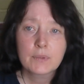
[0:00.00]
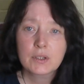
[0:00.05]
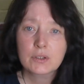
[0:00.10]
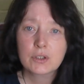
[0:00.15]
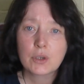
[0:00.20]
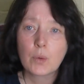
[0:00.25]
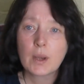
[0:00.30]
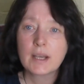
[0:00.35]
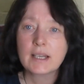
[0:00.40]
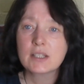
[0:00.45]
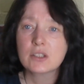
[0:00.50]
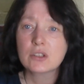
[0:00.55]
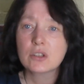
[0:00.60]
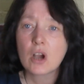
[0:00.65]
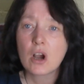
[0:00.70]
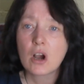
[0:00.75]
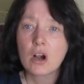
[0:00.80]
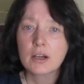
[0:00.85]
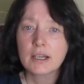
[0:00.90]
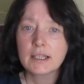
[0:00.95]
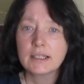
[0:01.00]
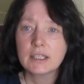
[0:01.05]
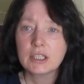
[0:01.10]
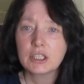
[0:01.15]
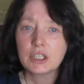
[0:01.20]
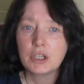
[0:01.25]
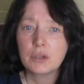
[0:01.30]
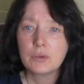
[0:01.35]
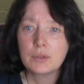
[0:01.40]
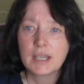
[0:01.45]
So when it's dark in the
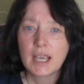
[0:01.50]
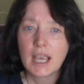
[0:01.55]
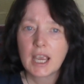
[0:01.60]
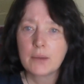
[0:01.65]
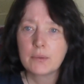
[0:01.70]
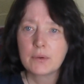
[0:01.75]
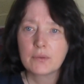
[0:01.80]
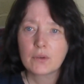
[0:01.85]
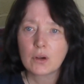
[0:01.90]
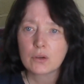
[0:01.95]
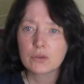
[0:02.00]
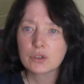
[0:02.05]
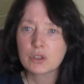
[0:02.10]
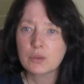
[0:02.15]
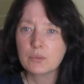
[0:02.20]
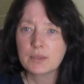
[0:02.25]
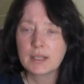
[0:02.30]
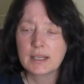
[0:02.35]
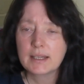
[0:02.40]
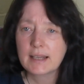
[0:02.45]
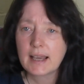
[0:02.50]
new year, we've got something